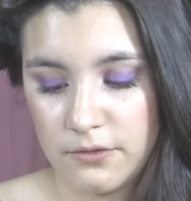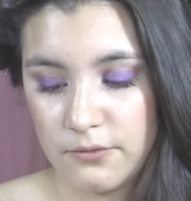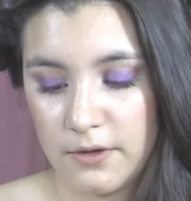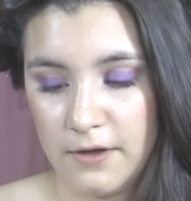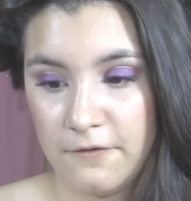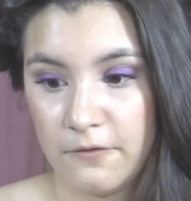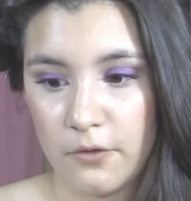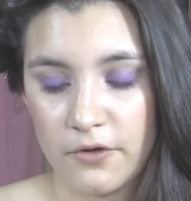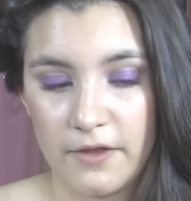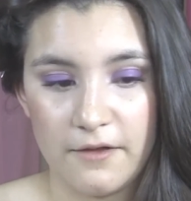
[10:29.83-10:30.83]
3,
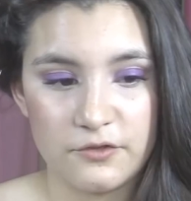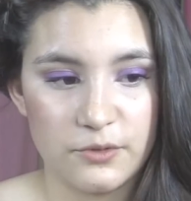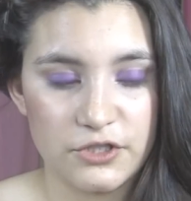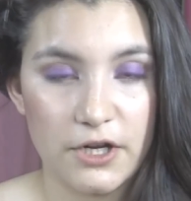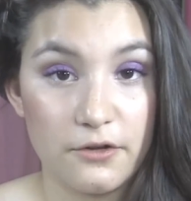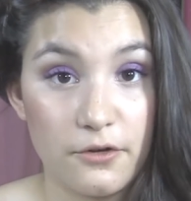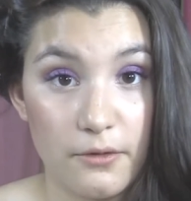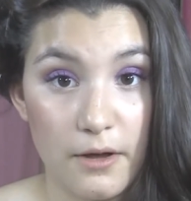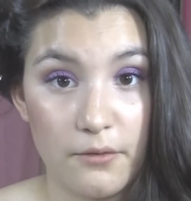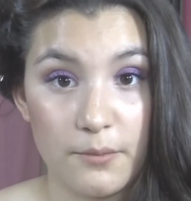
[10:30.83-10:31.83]
4 left, which I don't
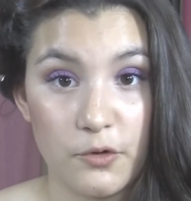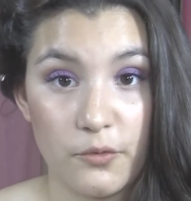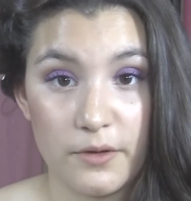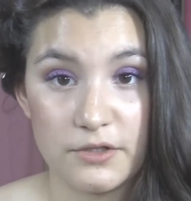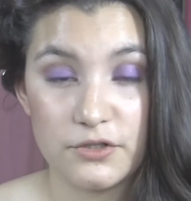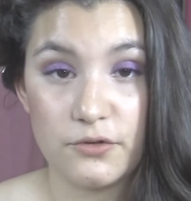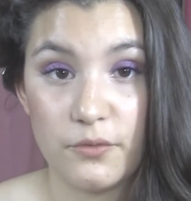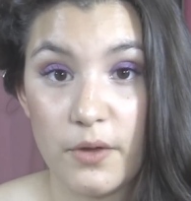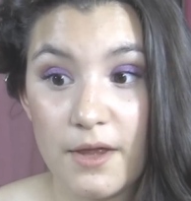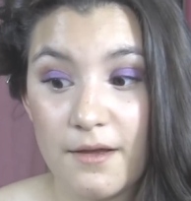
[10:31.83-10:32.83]
know how I'm going
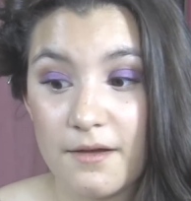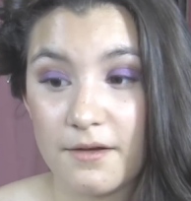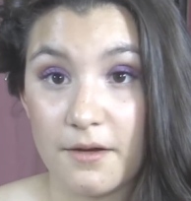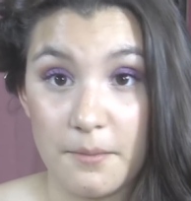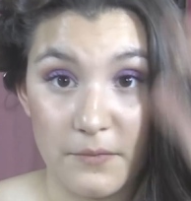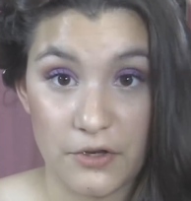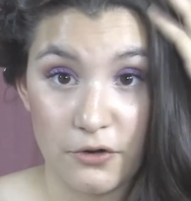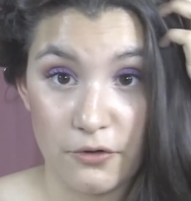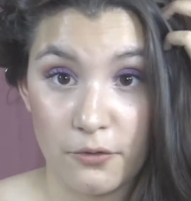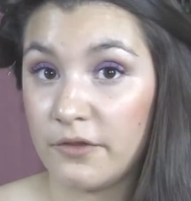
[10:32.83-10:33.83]
to
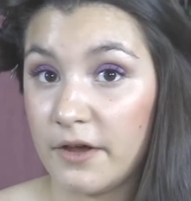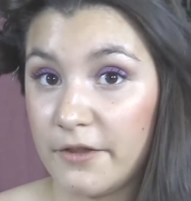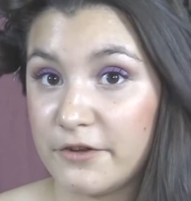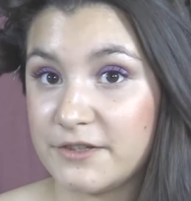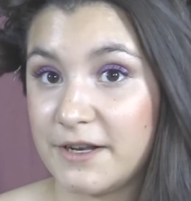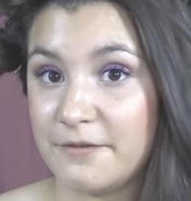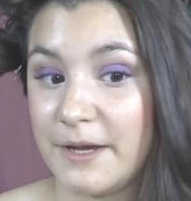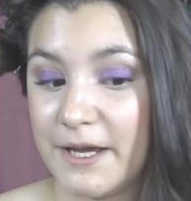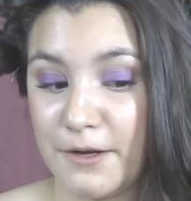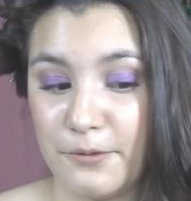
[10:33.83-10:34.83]
curl the other side of
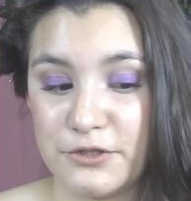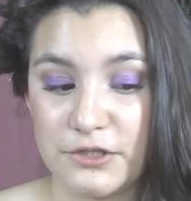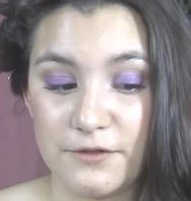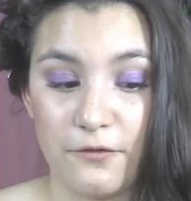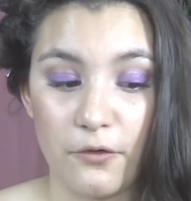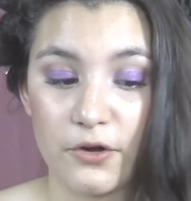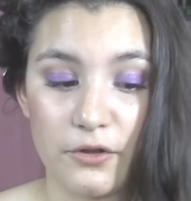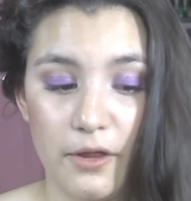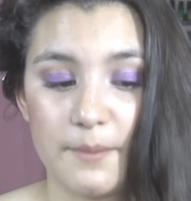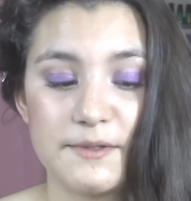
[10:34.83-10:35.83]
my head, which is 4
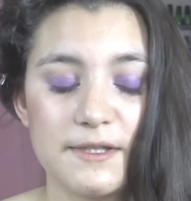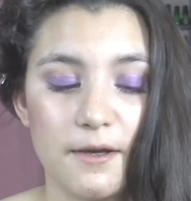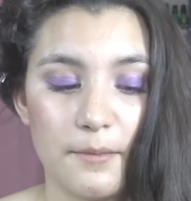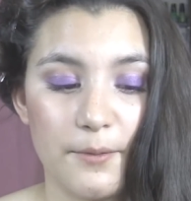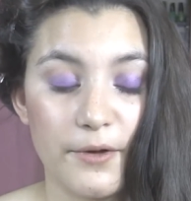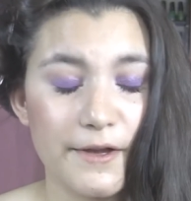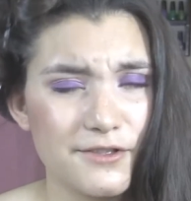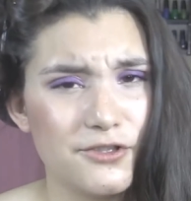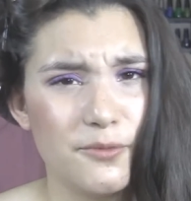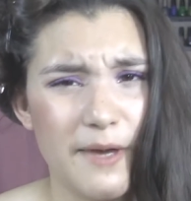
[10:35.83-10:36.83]
clips. I bought
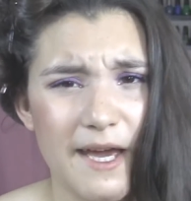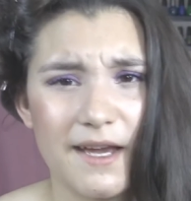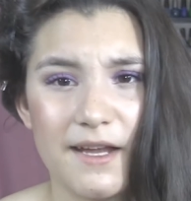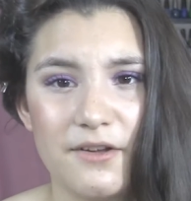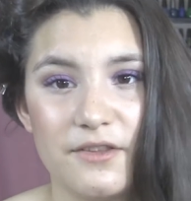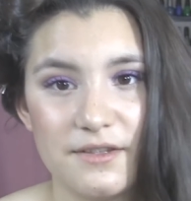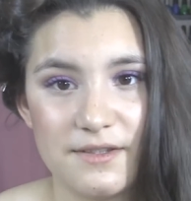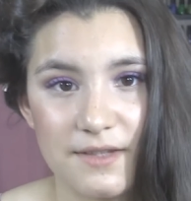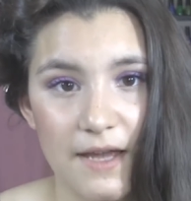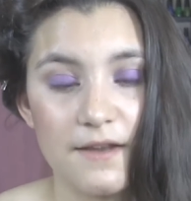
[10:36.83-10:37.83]
a 2-pack. I know
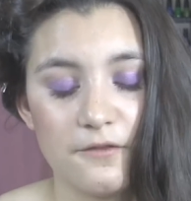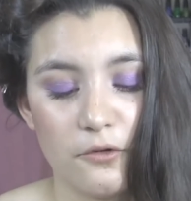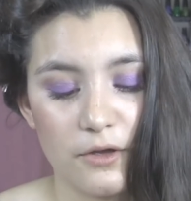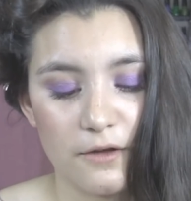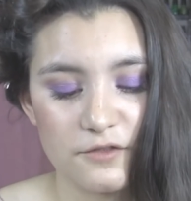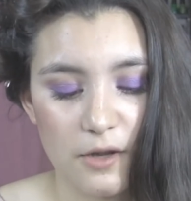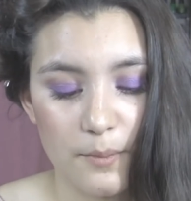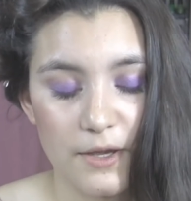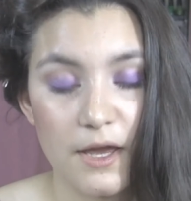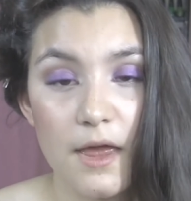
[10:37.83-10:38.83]
this is kind of going off
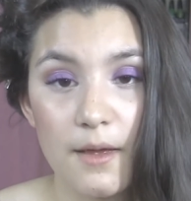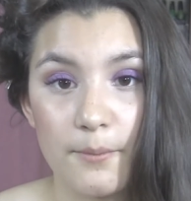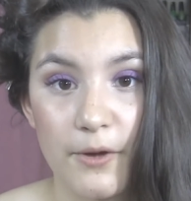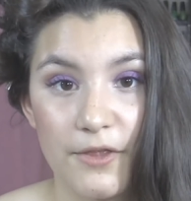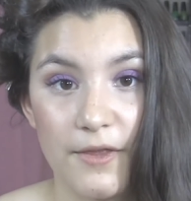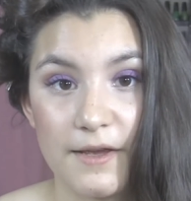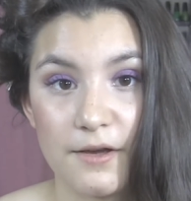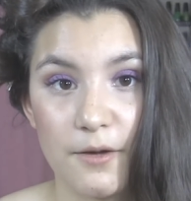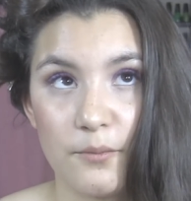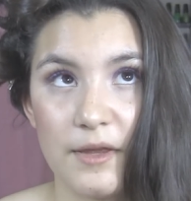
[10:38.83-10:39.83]
topic, but they
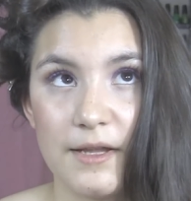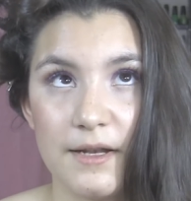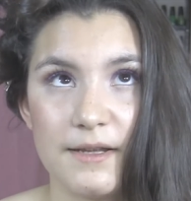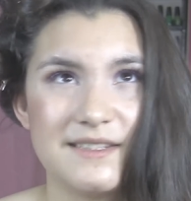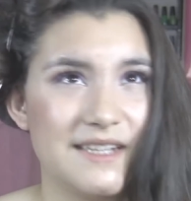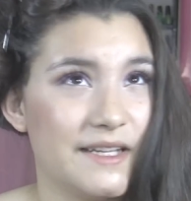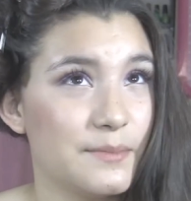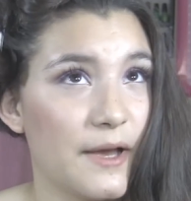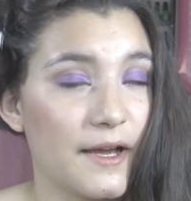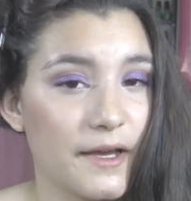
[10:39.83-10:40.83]
come in a
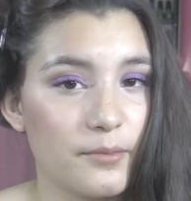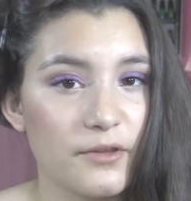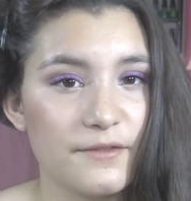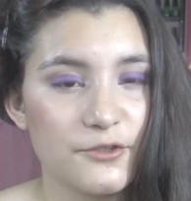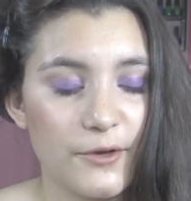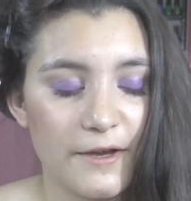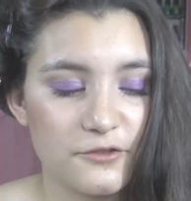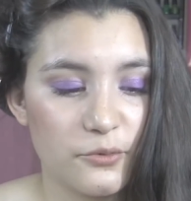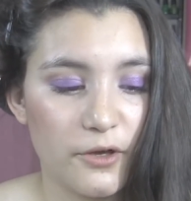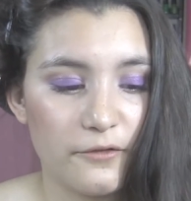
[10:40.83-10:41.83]
6-pack, I believe, so I
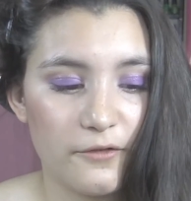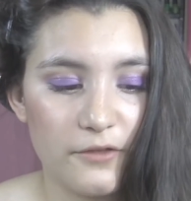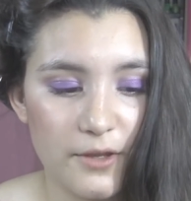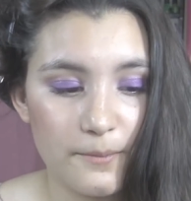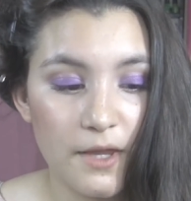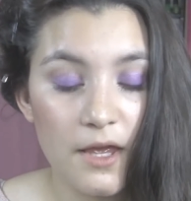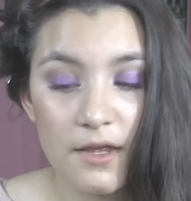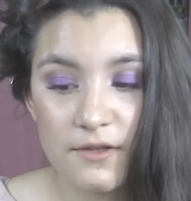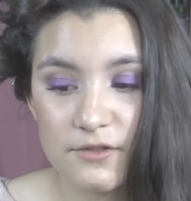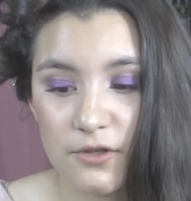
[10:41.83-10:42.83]
have 12 of them.
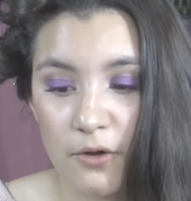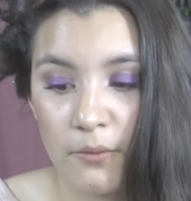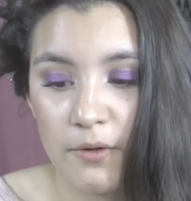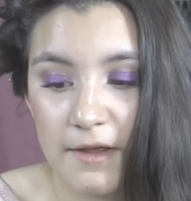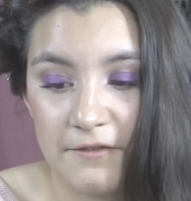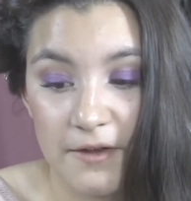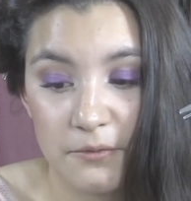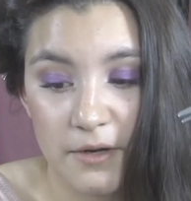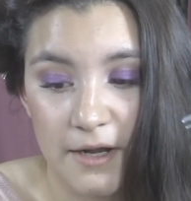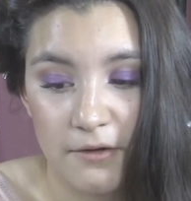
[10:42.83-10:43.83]
So if I
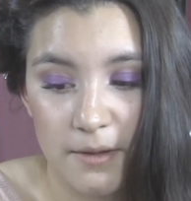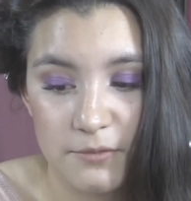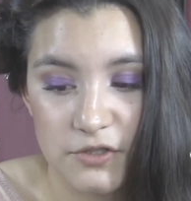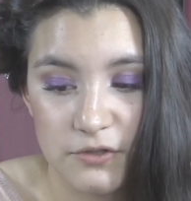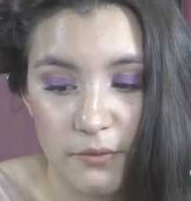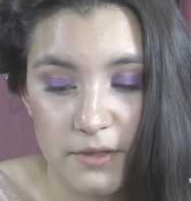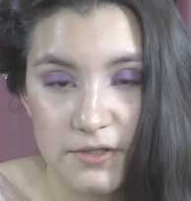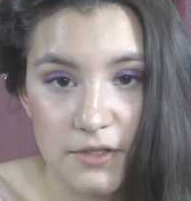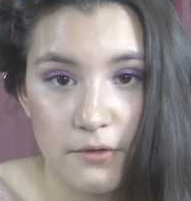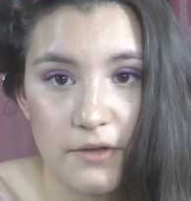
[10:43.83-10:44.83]
run out, I'm just going
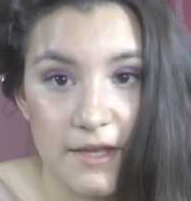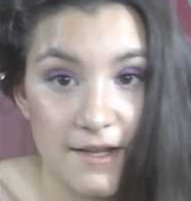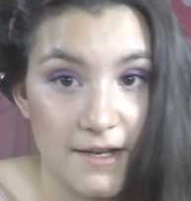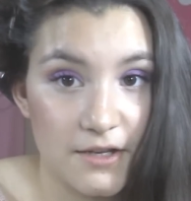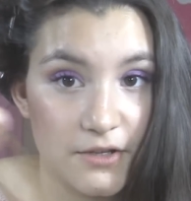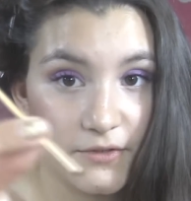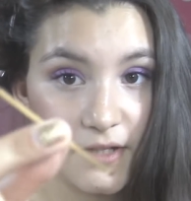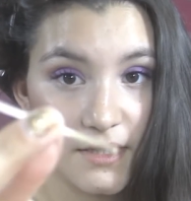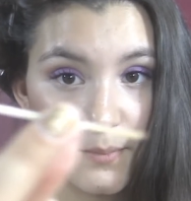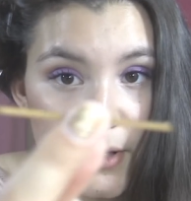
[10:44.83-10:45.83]
to go ahead and use
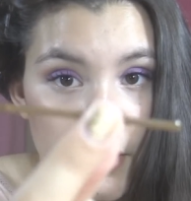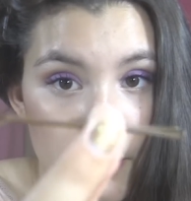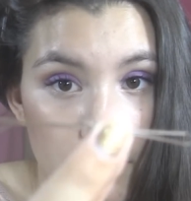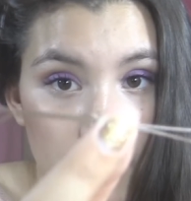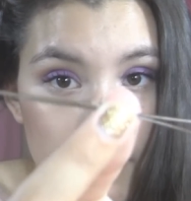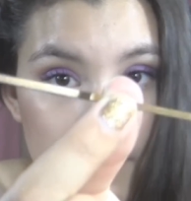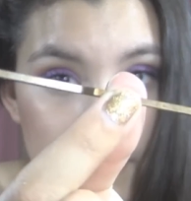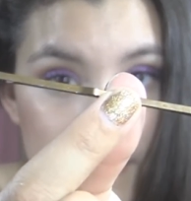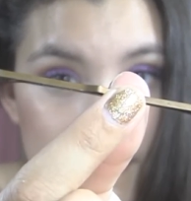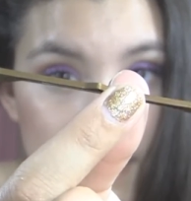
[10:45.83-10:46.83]
these bigger bobby
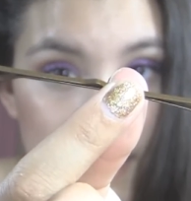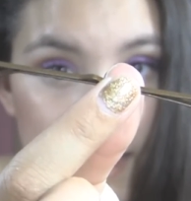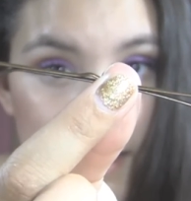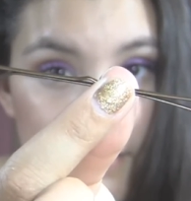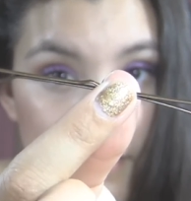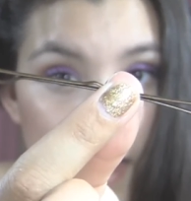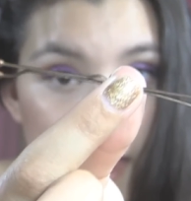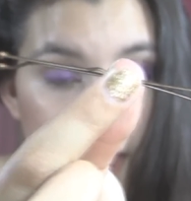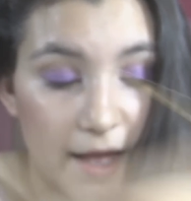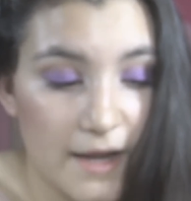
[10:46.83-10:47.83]
pins that I have.
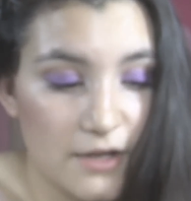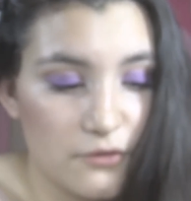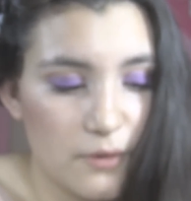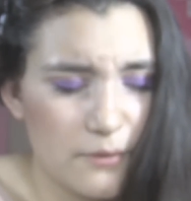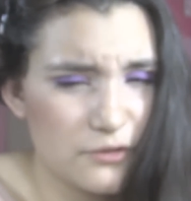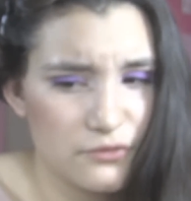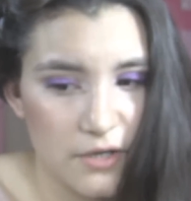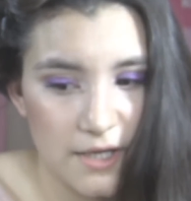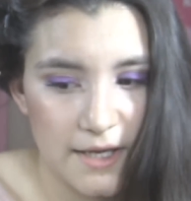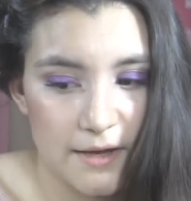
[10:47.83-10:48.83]
And I knew I was
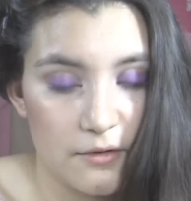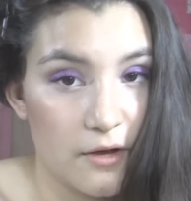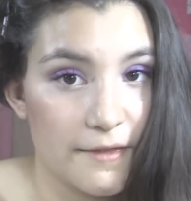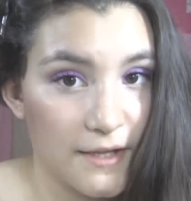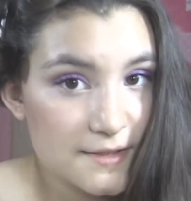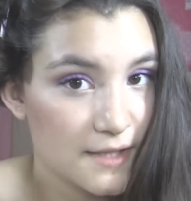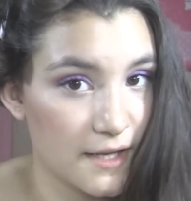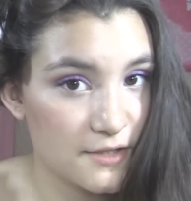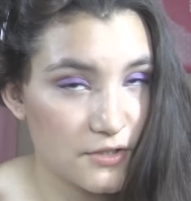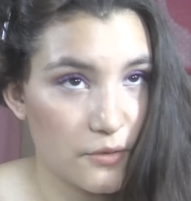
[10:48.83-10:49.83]
running out on this
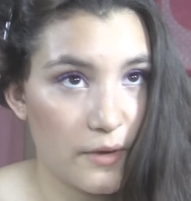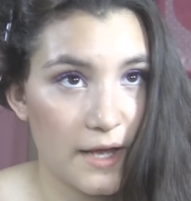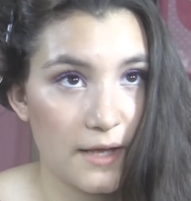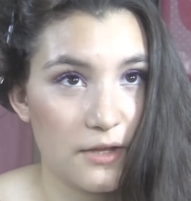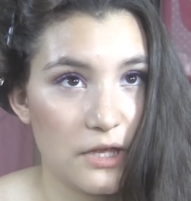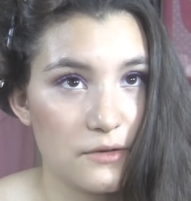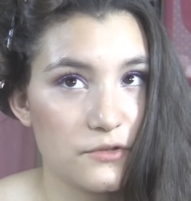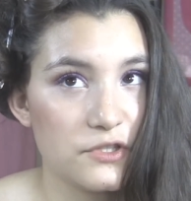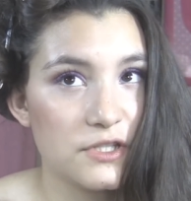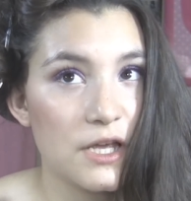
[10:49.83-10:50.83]
side, so I
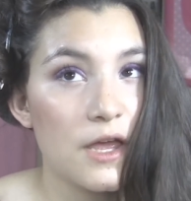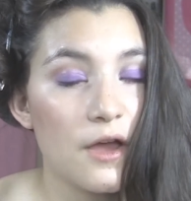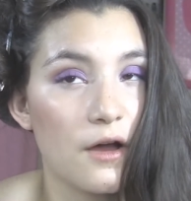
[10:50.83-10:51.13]
used